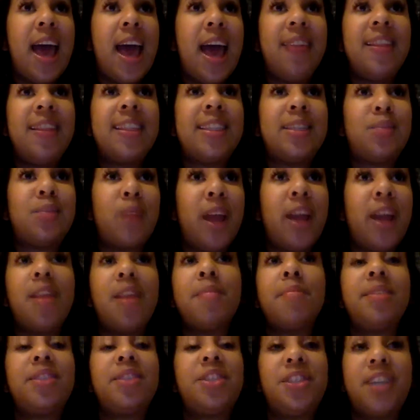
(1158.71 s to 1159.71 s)
And this
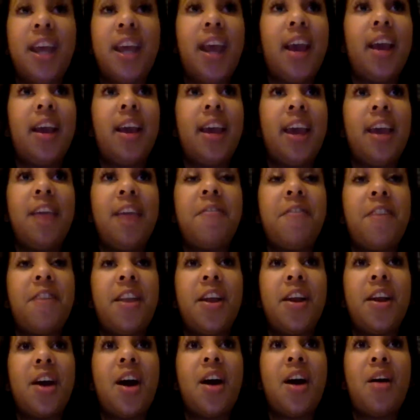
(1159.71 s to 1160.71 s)
random chick, get fit
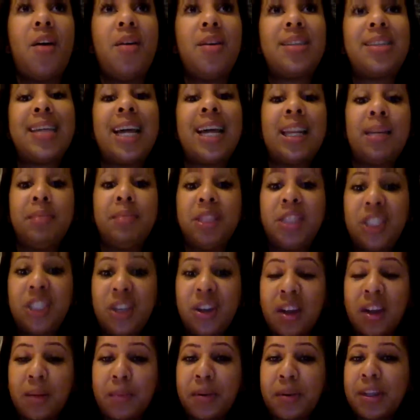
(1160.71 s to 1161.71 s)
and go, is telling me she's
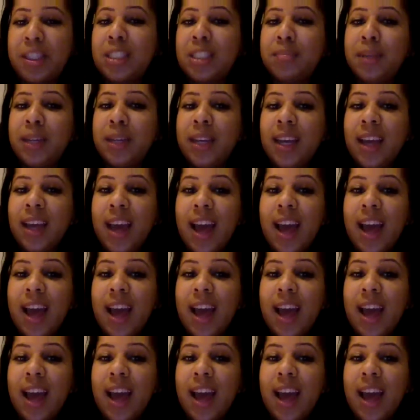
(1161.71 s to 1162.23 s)
gonna push me.